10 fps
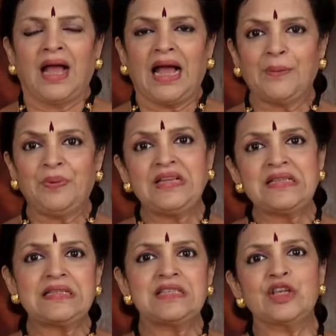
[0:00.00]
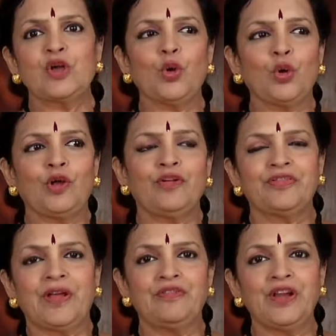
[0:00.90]
Happiness is the goal
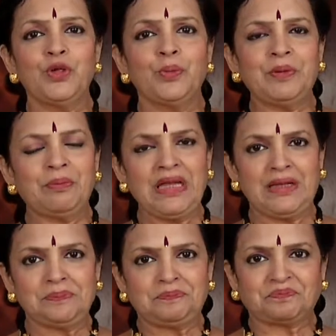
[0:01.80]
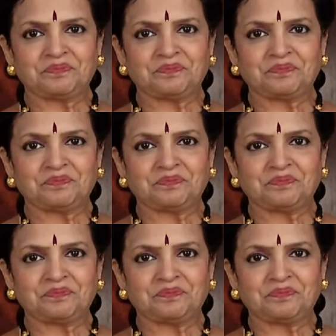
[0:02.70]
of every human being.